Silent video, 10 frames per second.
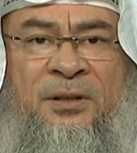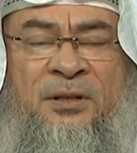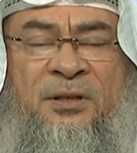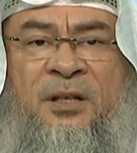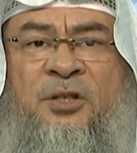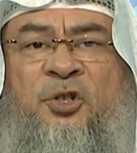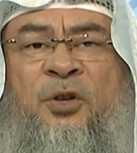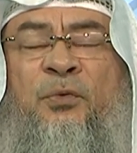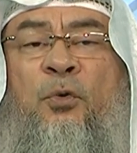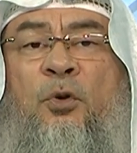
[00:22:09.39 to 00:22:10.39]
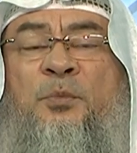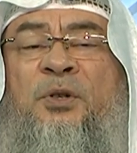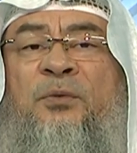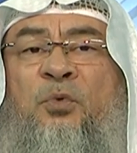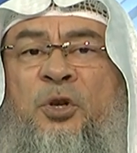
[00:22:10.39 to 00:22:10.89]
such forms
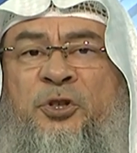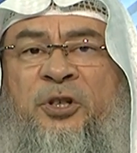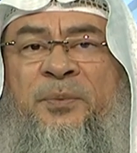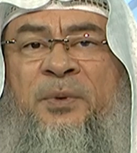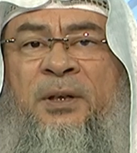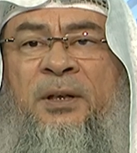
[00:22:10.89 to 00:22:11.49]
of worship